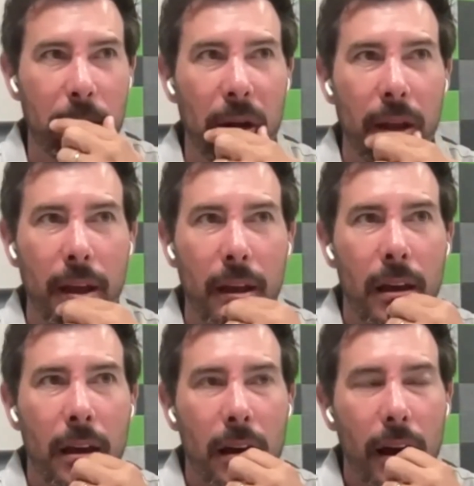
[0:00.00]
But
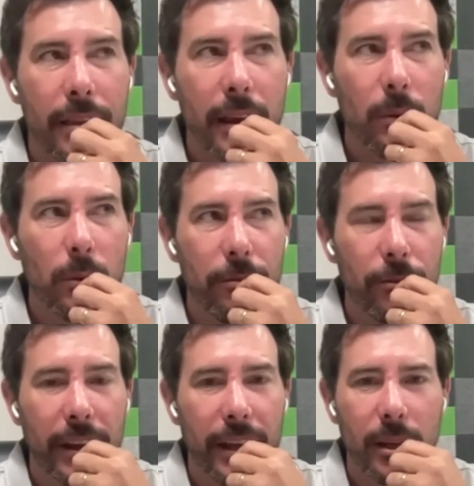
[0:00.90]
I think we
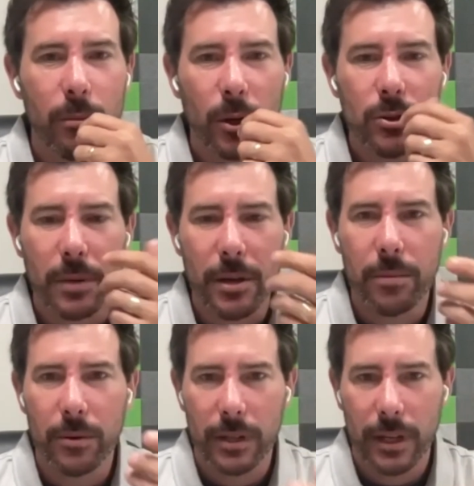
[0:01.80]
forget that most
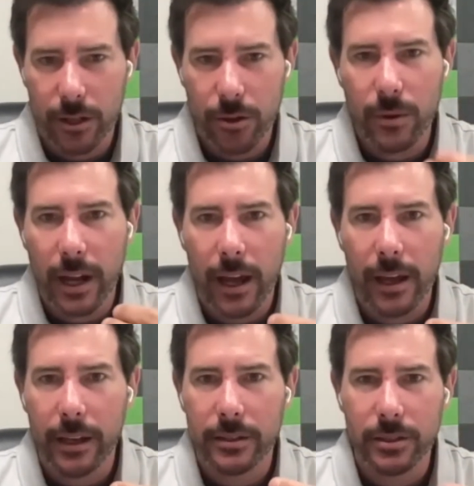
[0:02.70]
people like you and I
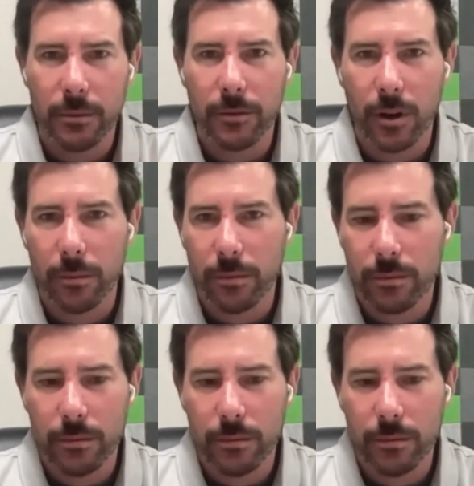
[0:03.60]
and some of our